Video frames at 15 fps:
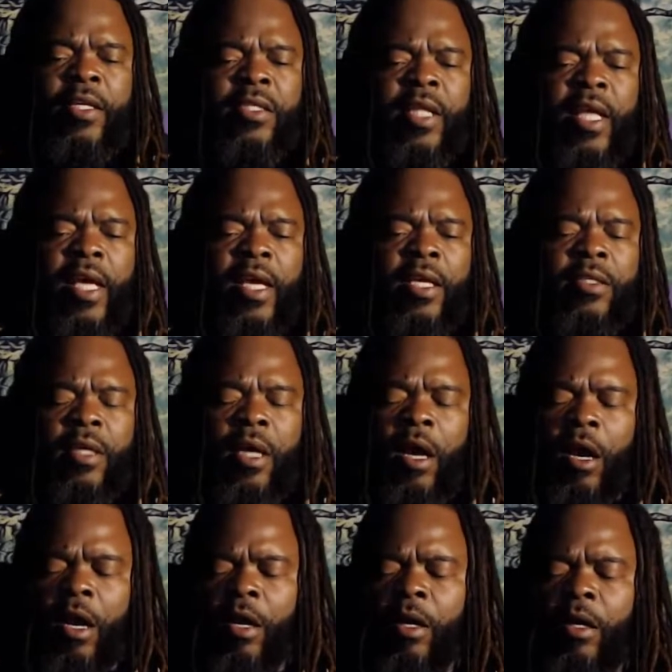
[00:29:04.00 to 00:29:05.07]
things
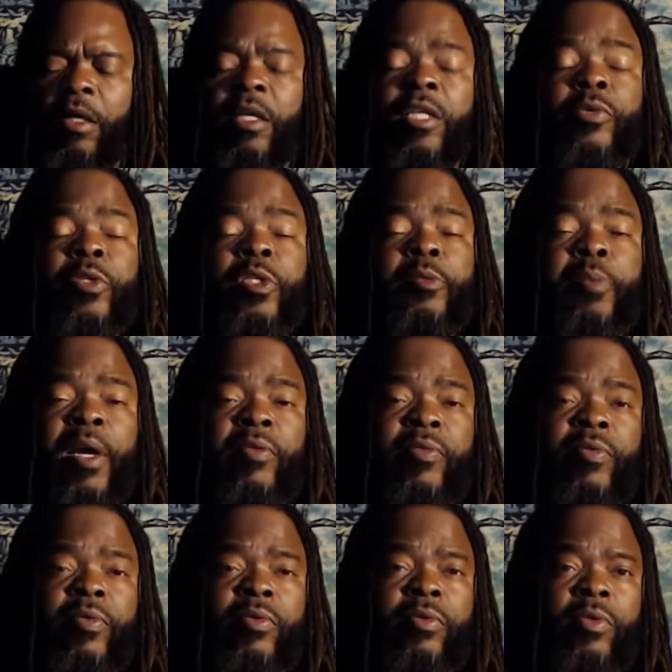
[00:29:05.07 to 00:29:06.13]
are disrespectful.
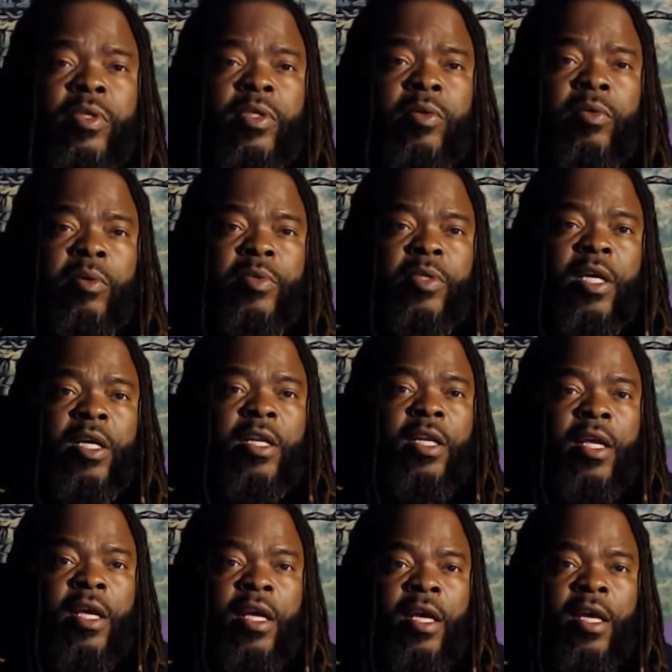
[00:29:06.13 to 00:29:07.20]
You see what I'm saying? In
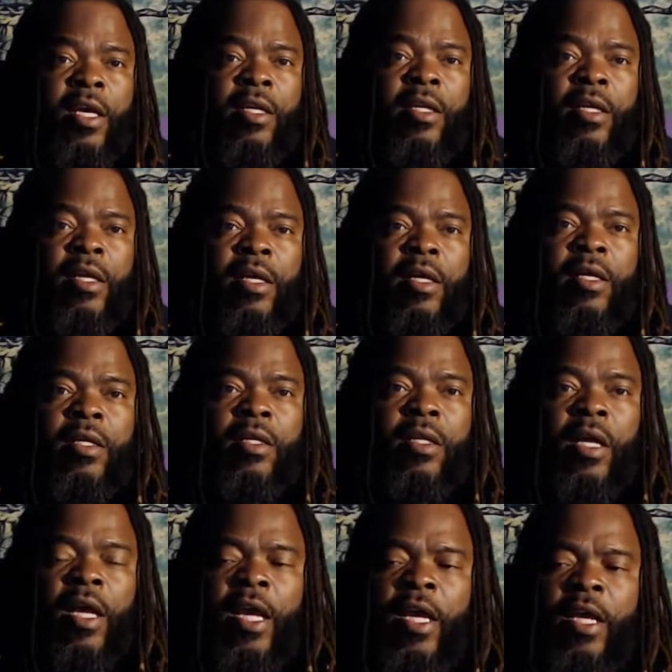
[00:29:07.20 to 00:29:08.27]
the end,
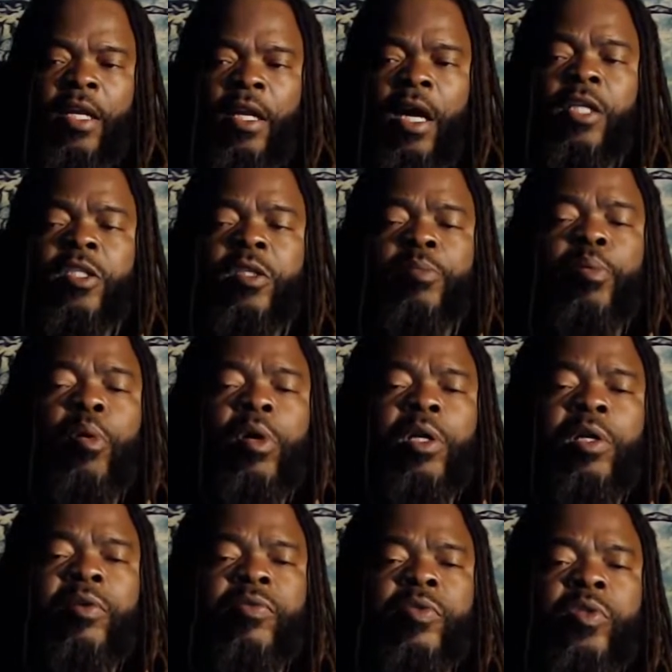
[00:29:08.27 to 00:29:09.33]
and
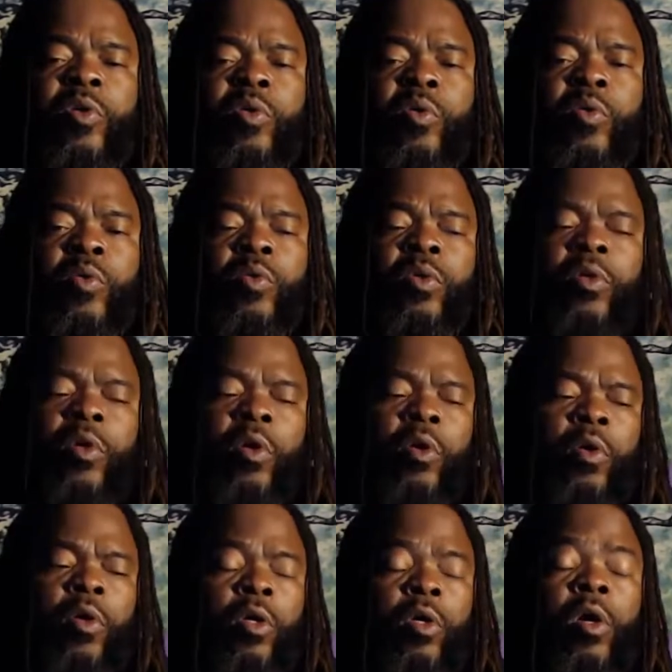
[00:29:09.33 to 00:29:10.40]
unsupportive to
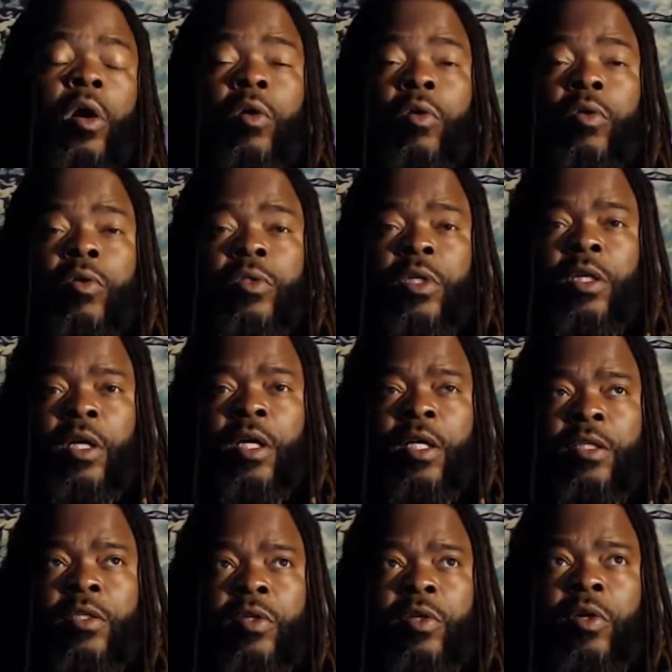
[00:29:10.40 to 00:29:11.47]
your goals and
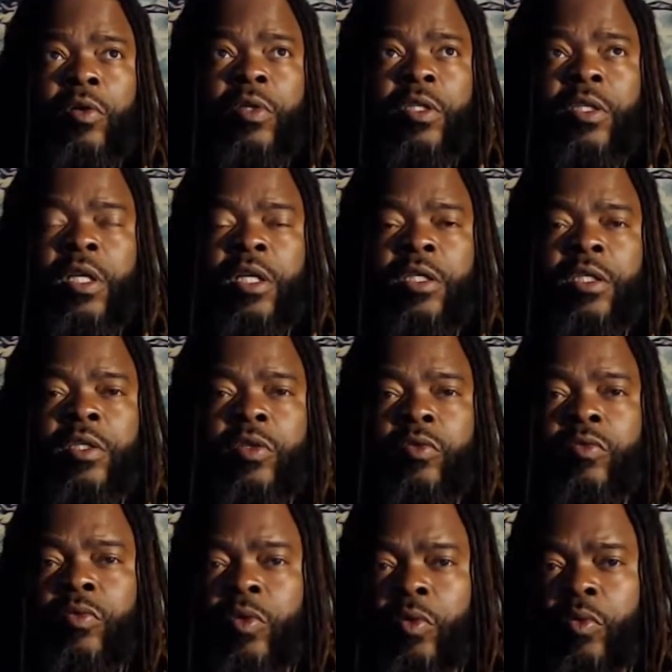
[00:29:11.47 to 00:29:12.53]
to your decision to
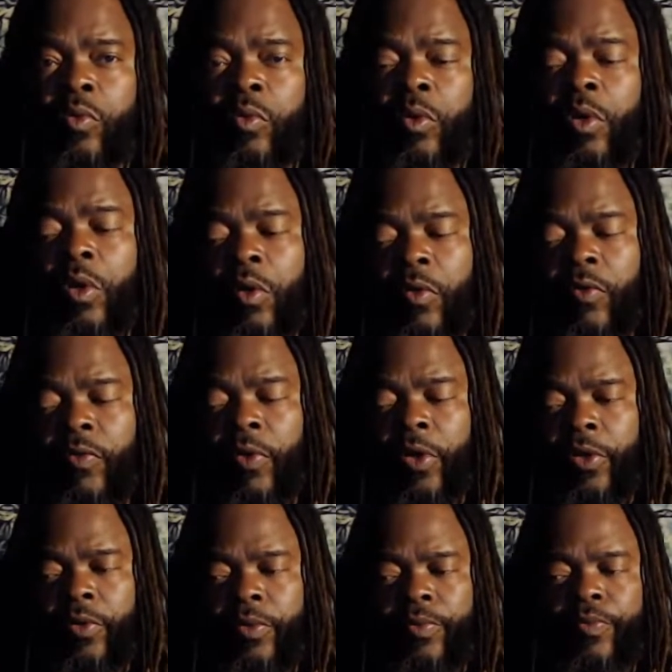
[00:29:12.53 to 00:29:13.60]
do for
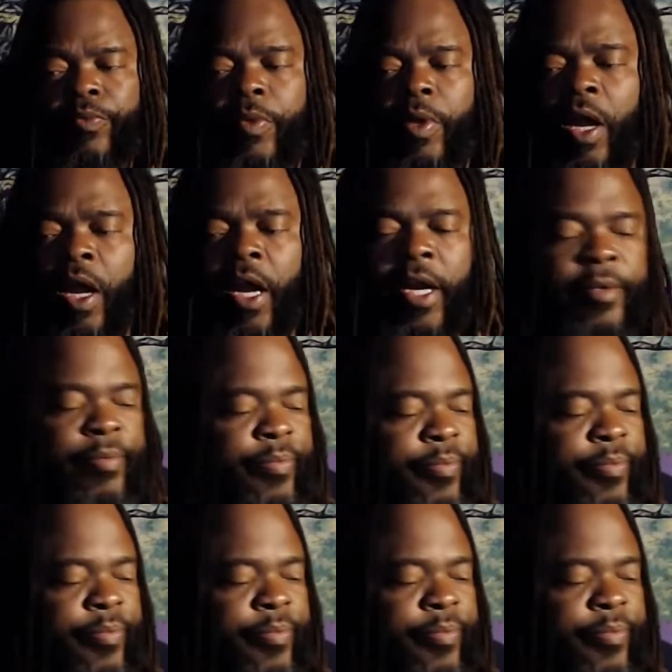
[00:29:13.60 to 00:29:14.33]
you. All right.